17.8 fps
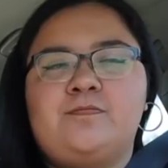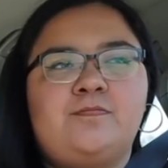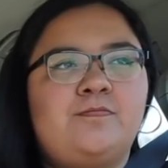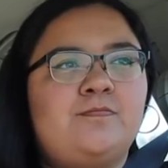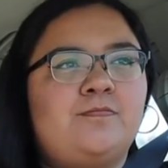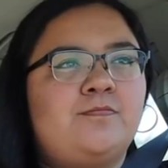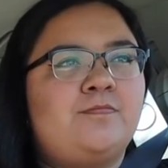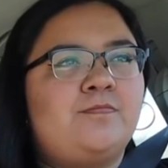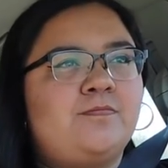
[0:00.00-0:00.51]

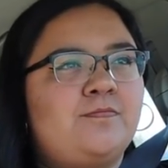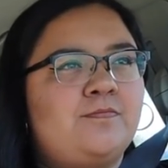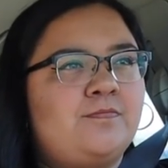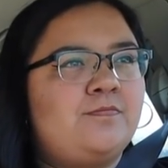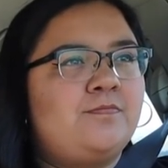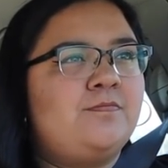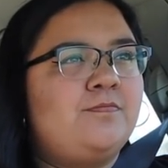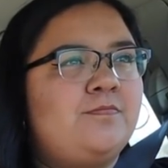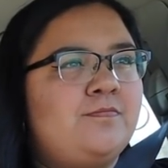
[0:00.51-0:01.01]

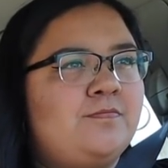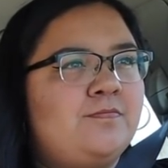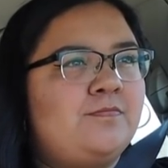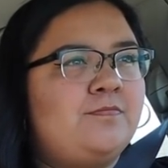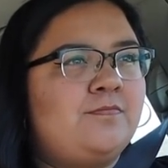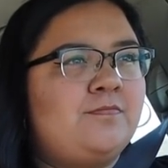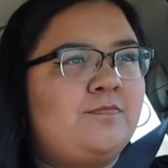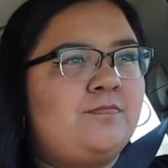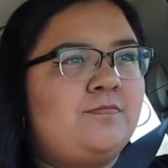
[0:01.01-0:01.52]

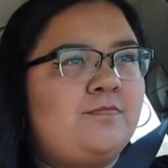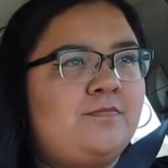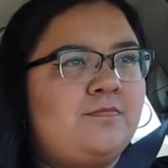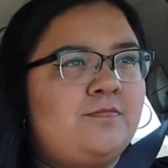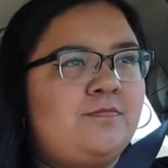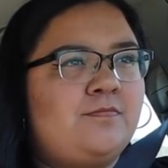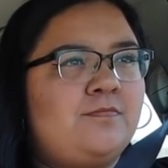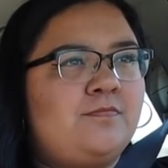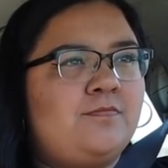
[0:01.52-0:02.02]

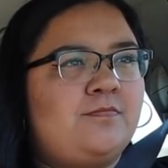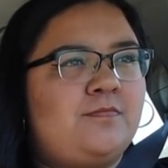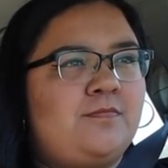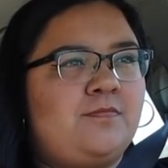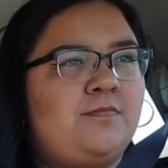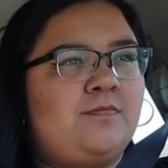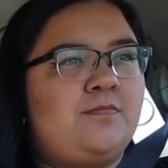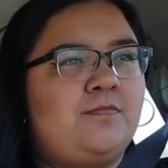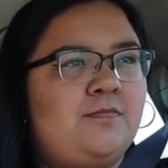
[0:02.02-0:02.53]

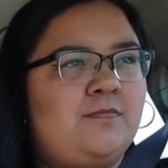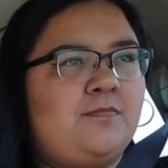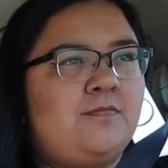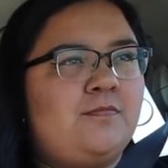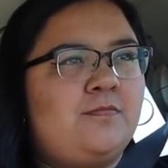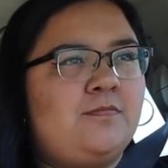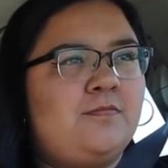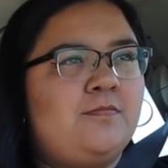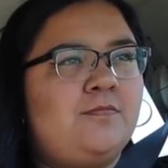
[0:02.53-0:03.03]

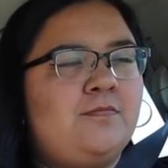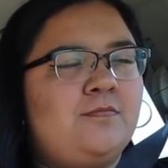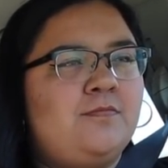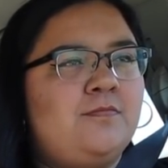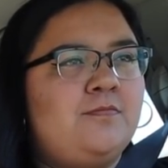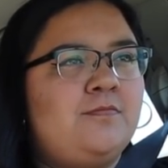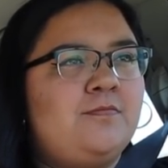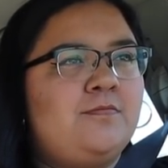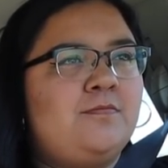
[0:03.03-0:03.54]

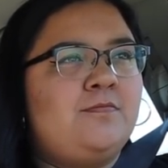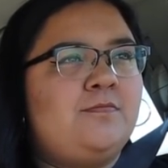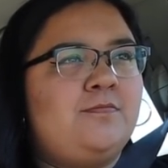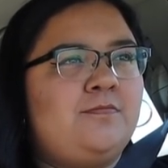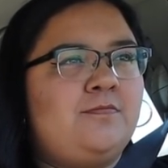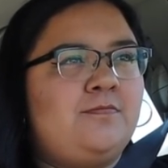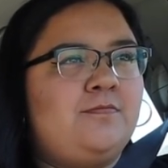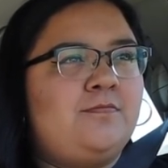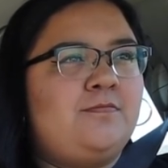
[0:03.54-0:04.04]

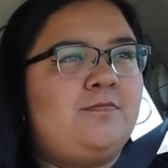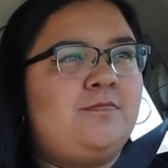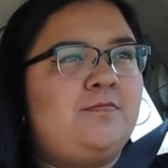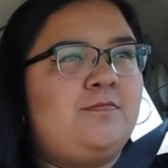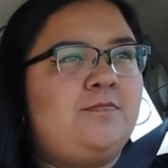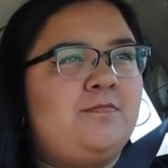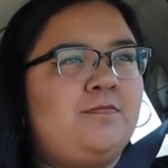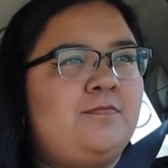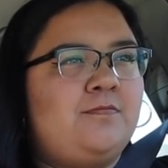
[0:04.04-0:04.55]

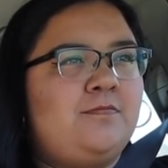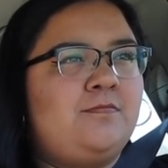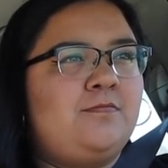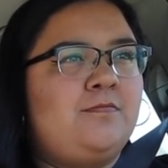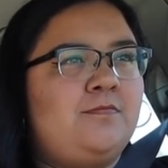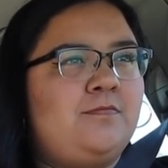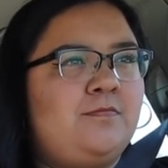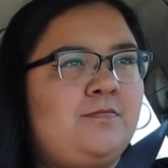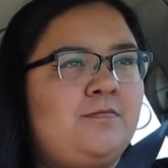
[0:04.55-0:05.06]

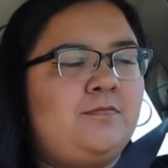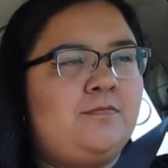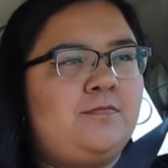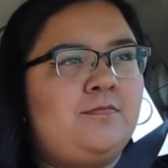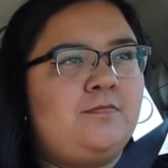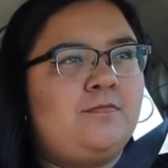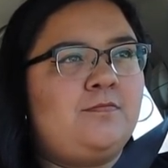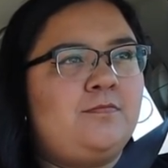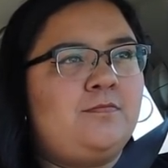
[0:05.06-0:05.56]

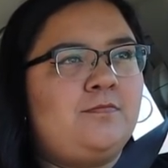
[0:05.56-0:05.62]
[no speech]